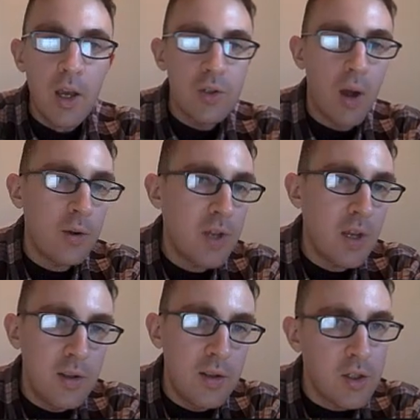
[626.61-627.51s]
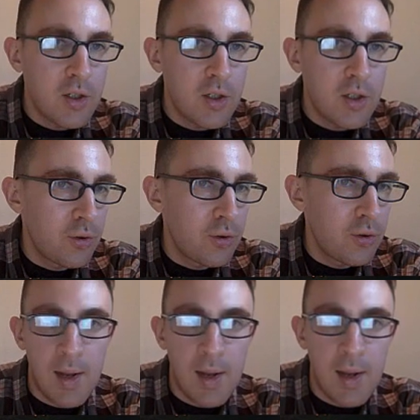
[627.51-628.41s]
So I would say, yeah, like these other
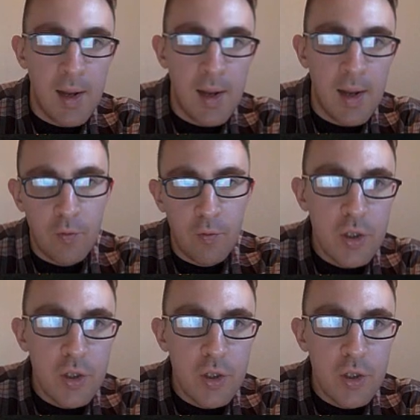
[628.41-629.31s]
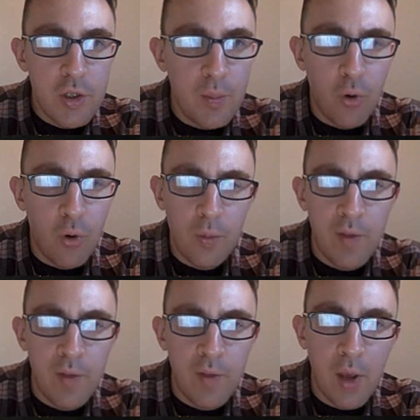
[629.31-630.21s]
things are like not really the most important
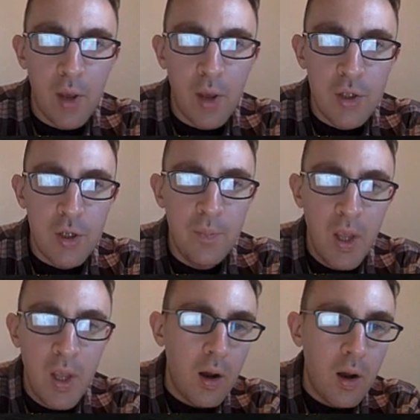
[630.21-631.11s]
part of the application.